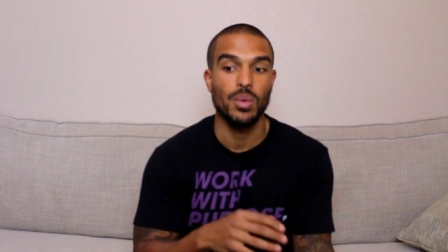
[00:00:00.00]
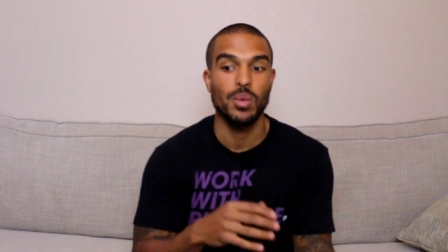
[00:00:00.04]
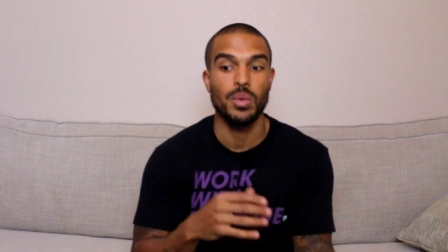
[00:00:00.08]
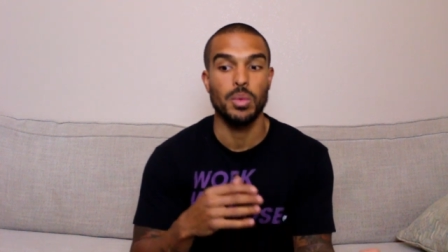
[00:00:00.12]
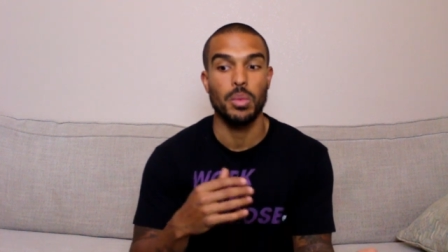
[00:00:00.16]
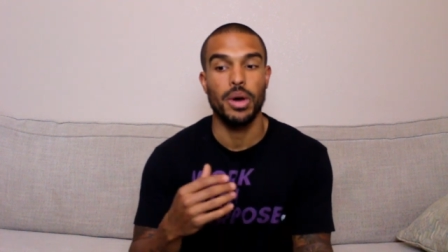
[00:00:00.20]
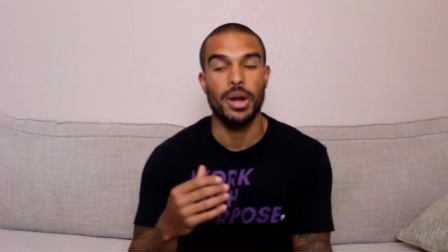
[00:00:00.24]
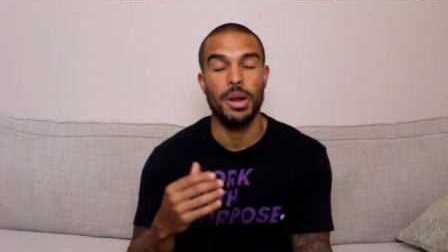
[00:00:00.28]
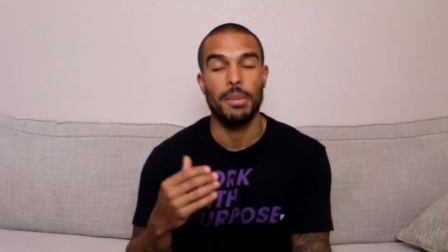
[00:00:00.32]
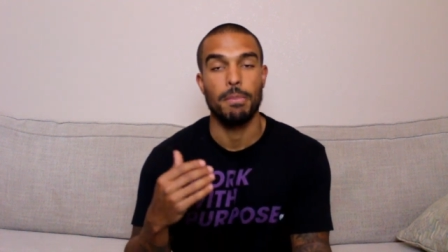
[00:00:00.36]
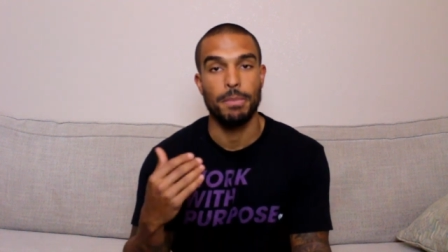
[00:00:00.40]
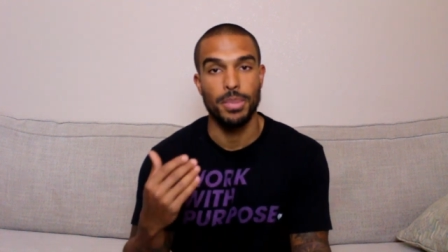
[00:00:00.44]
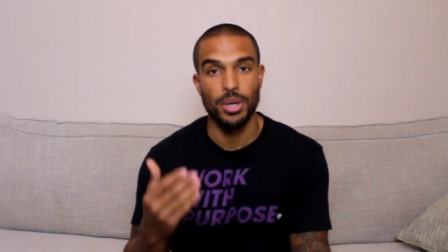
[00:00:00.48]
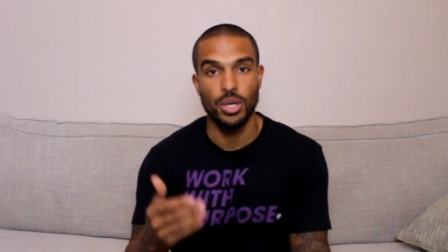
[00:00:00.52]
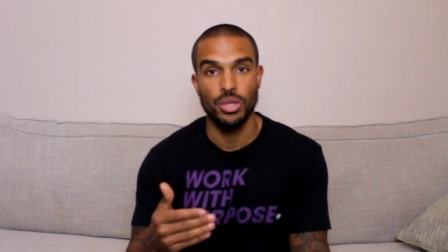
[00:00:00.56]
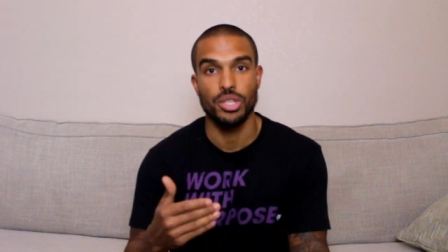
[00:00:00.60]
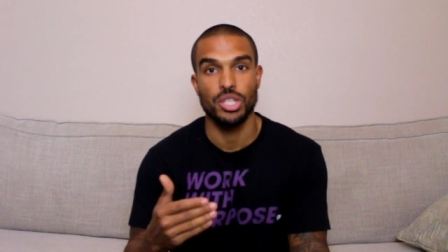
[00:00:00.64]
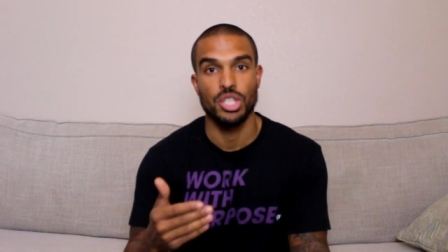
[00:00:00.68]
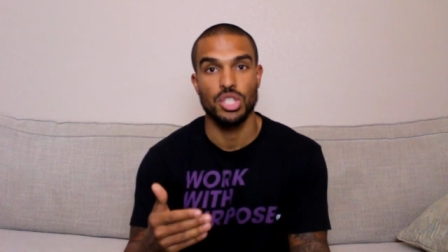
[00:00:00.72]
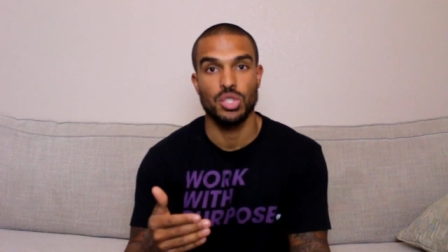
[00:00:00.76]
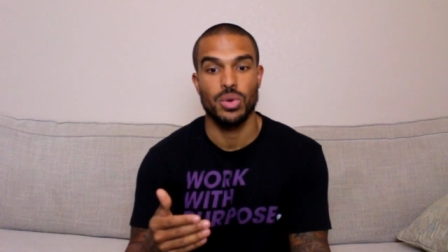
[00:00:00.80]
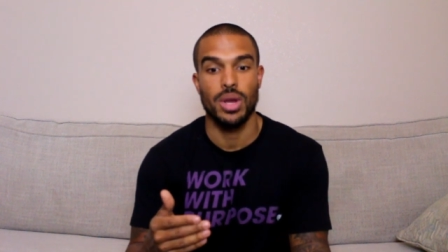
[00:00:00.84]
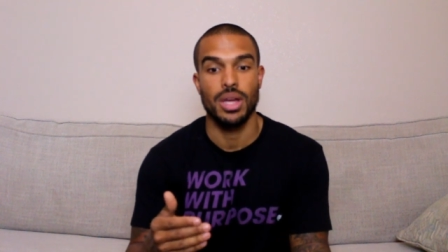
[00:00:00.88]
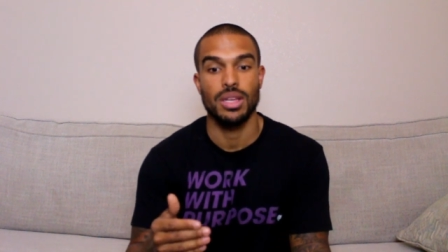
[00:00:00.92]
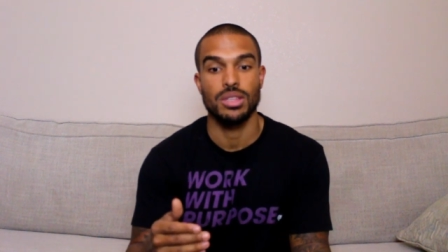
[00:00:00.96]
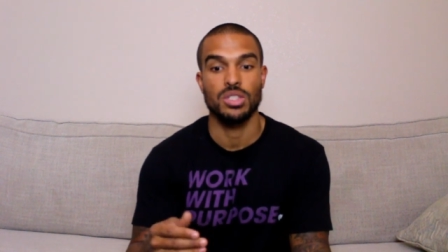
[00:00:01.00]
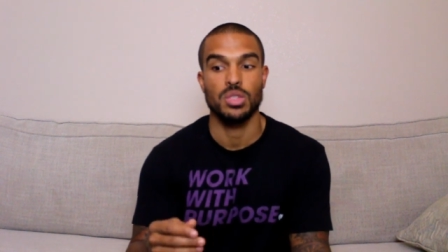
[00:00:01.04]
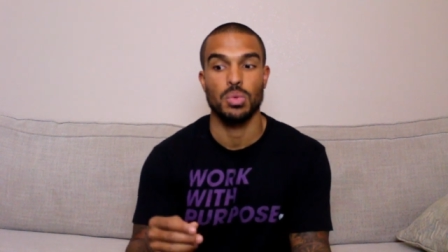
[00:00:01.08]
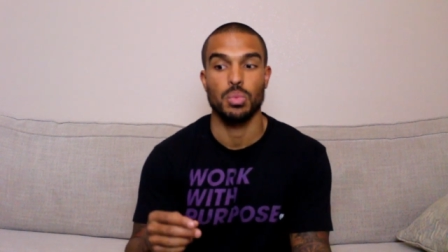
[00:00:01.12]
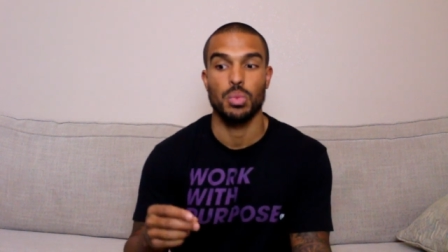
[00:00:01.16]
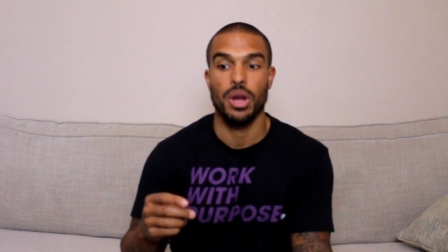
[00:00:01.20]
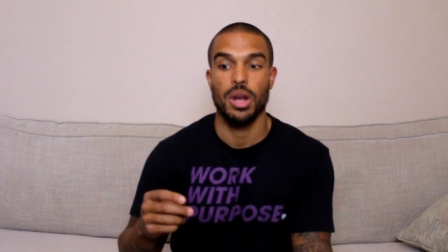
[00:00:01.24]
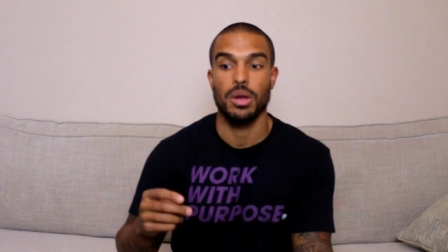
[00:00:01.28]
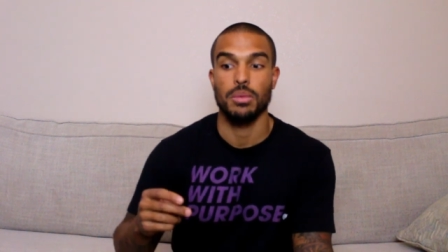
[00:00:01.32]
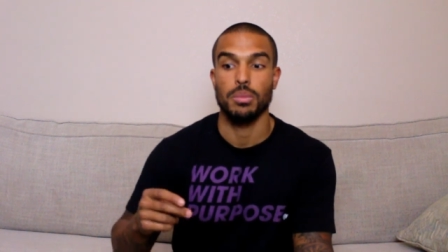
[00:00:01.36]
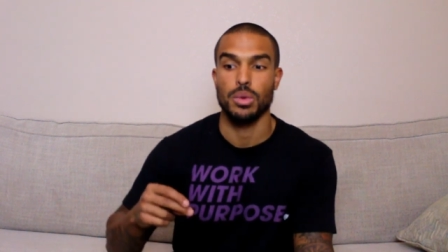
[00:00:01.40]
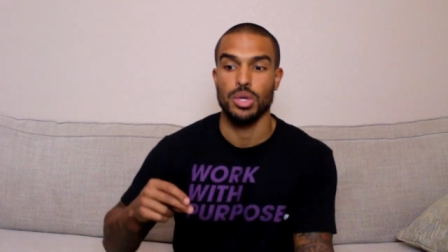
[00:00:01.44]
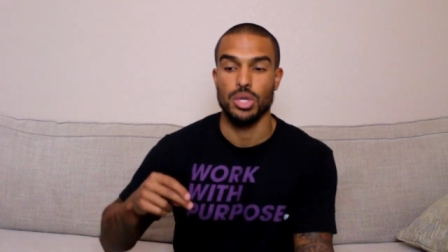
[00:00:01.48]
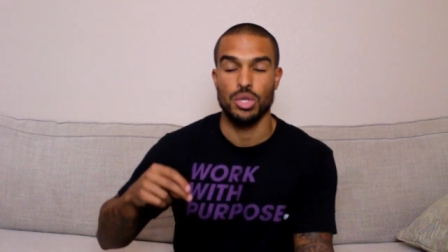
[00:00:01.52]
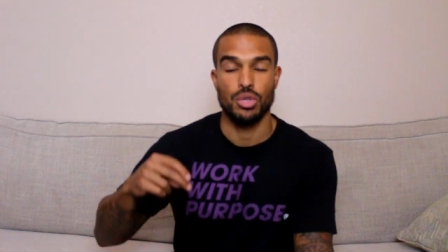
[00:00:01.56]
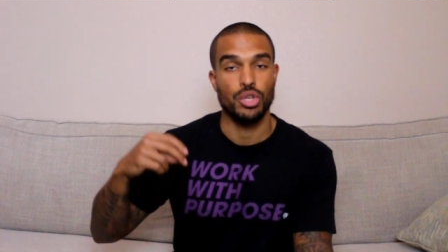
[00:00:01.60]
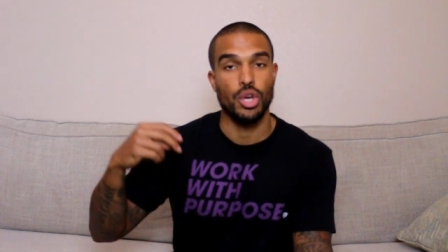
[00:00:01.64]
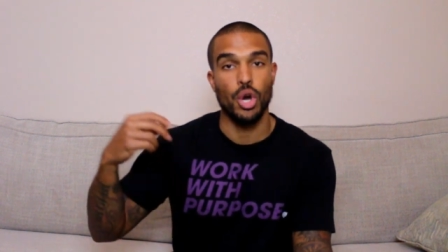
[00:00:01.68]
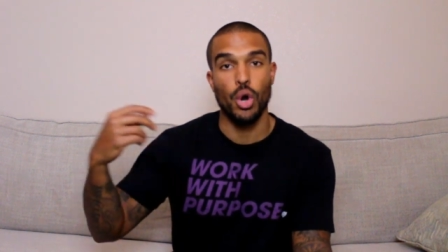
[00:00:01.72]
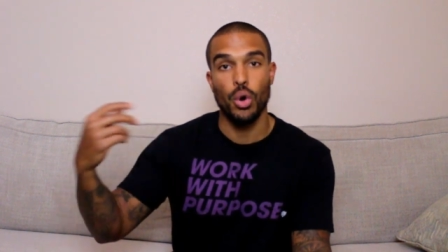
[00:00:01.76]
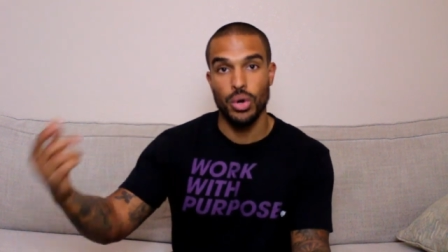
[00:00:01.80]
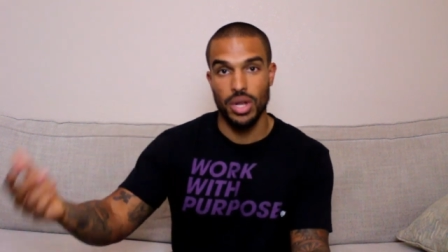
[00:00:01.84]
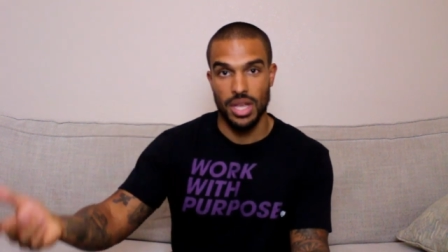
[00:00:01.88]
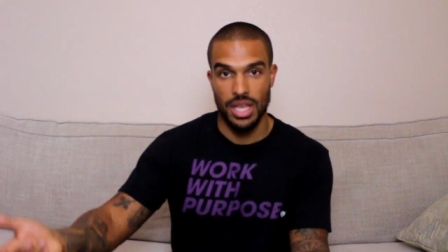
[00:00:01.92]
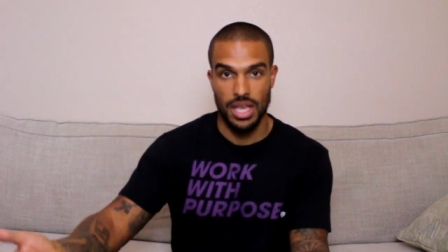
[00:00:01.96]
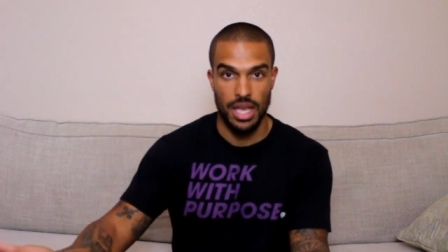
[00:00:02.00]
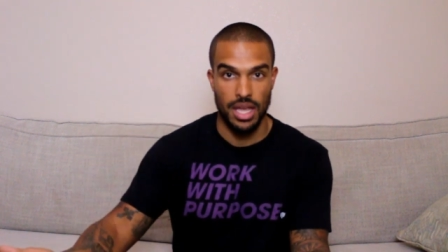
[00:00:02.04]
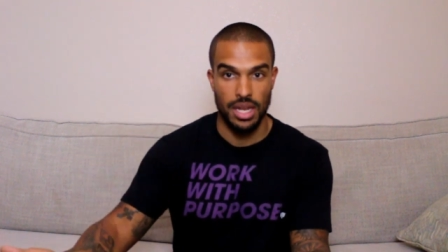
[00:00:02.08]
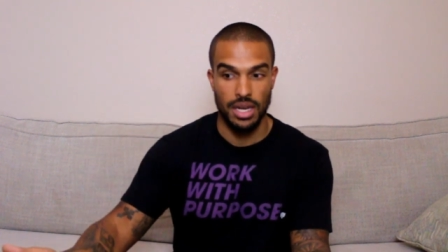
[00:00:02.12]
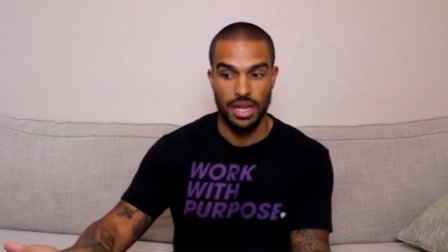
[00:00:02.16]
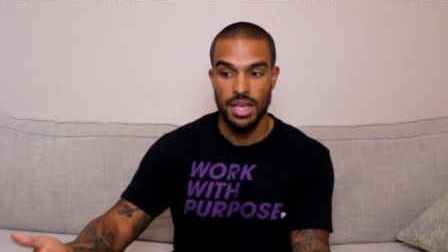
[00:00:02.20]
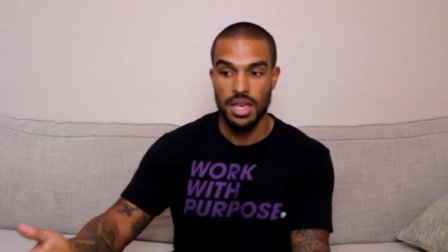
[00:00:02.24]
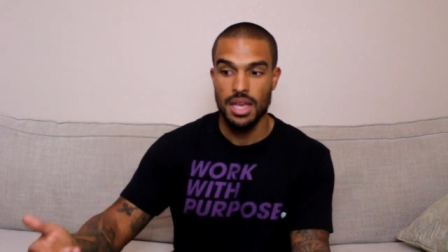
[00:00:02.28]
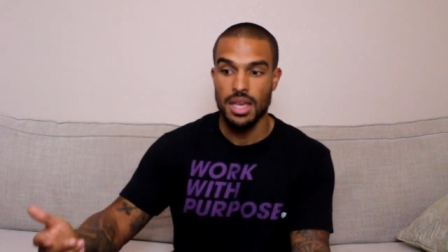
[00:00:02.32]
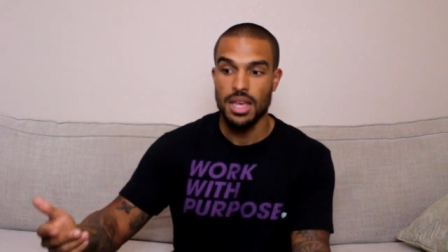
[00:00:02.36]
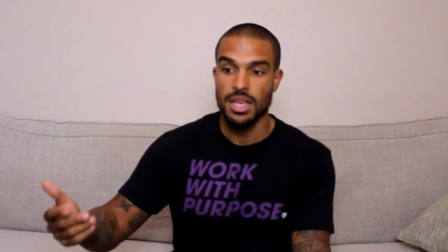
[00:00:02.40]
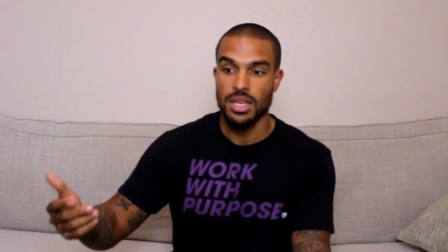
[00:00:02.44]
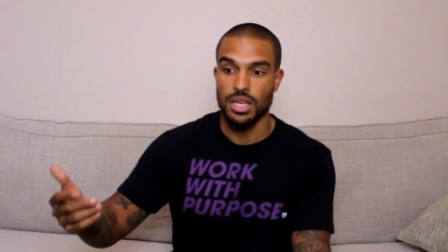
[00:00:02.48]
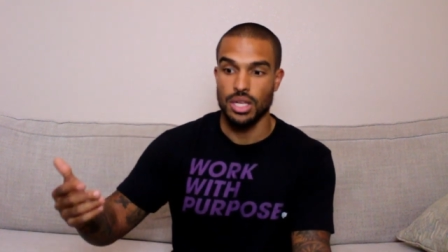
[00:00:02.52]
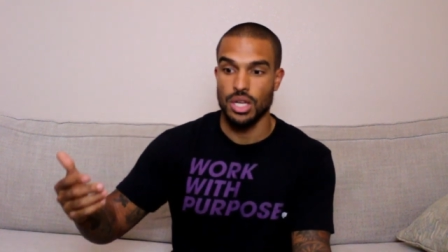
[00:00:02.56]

where we wanna build the strength to where when you go to hit,